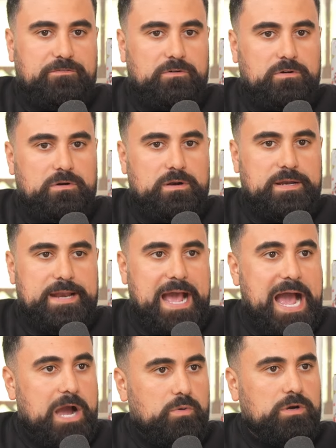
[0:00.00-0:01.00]
for an
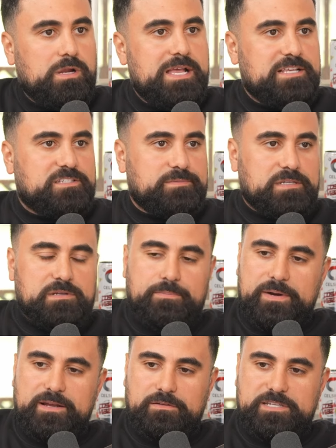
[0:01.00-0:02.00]
hour. Sometimes I'm
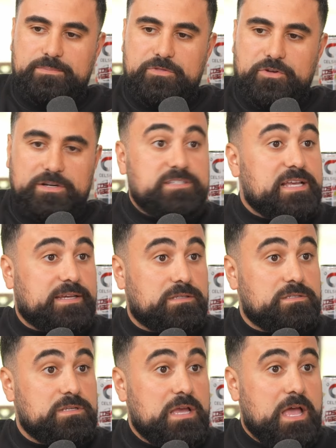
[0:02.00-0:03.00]
praying, it'll take me thirty
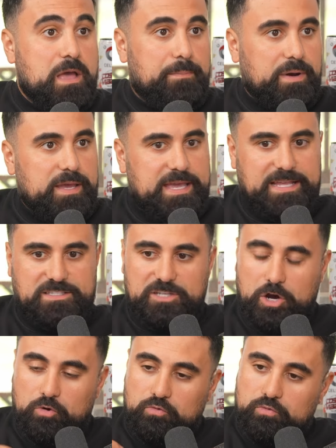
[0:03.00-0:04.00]
seconds. But it's
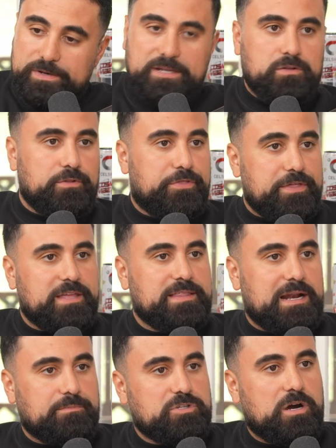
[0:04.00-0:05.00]
a real thing
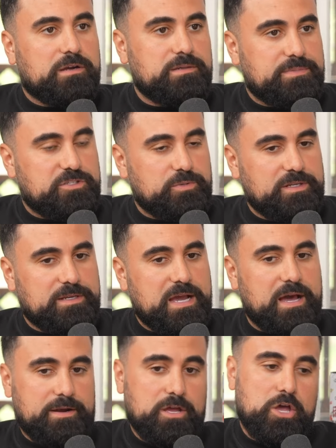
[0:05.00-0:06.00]
that I'm talking between
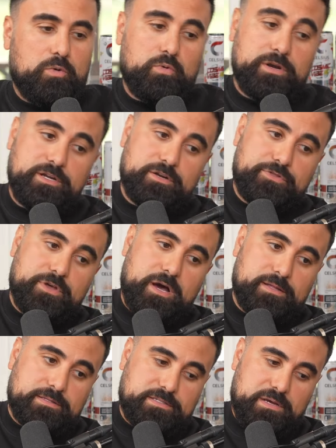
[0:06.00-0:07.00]
God. What are your
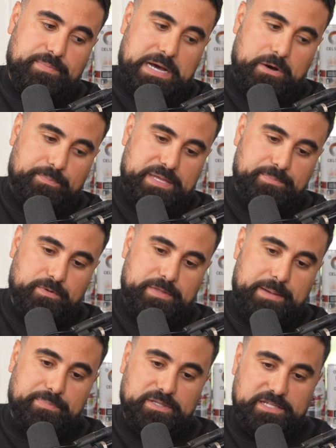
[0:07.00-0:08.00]
thoughts about people
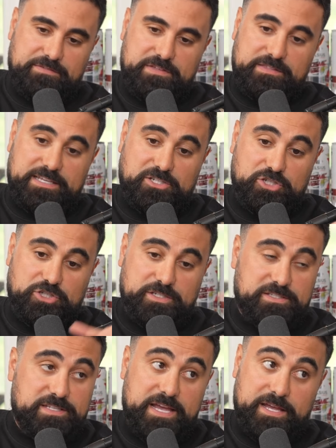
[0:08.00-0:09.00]
that believe that they should
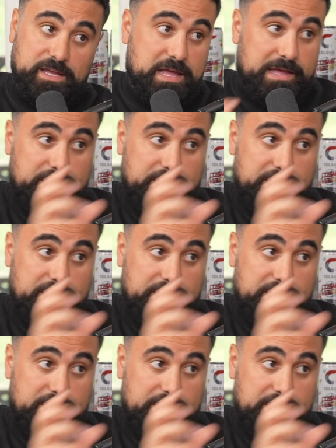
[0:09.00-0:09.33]
just say